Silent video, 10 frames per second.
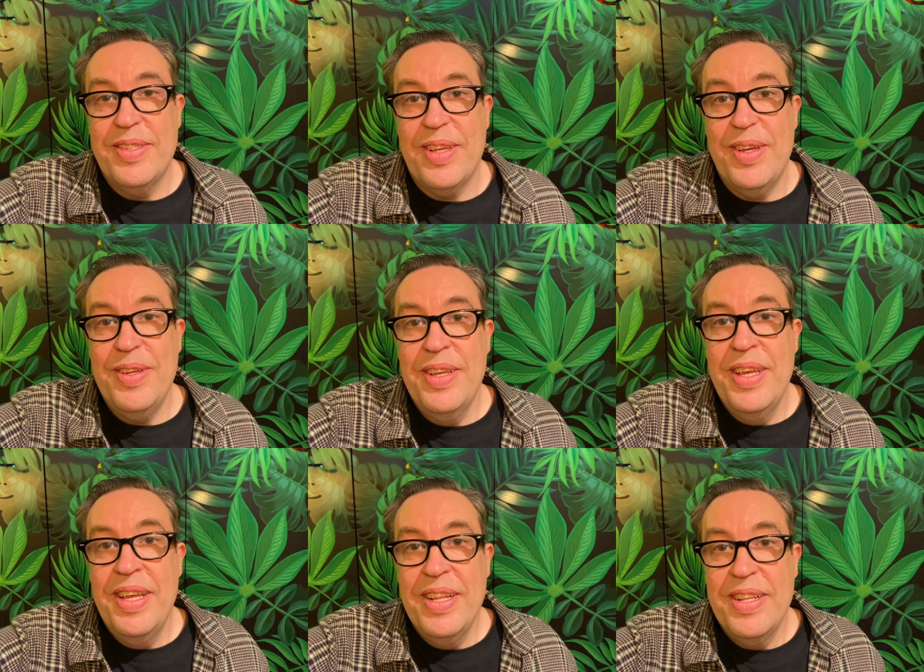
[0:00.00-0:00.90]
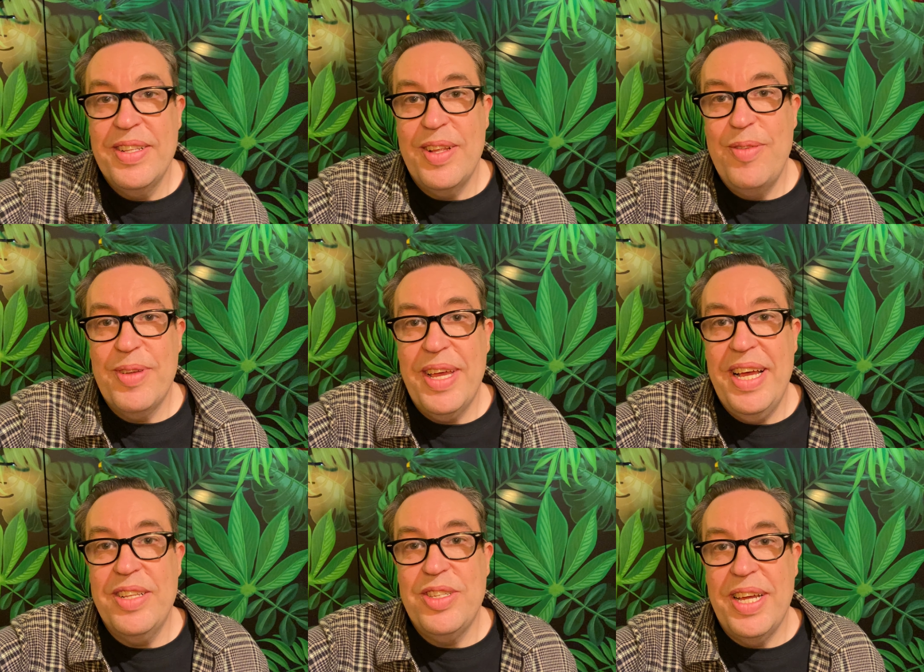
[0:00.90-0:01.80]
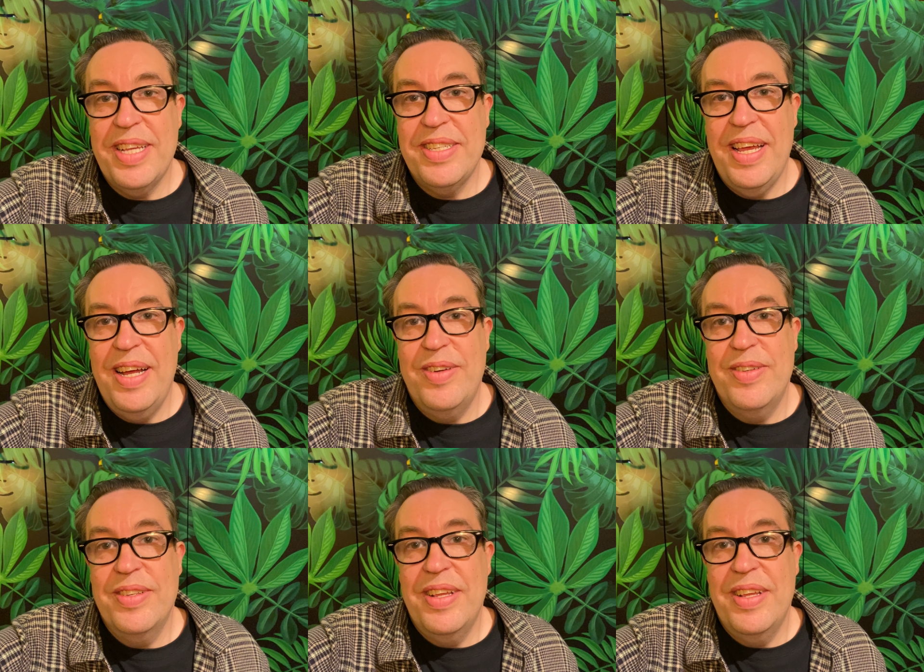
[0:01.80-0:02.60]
So don't forget, check us out.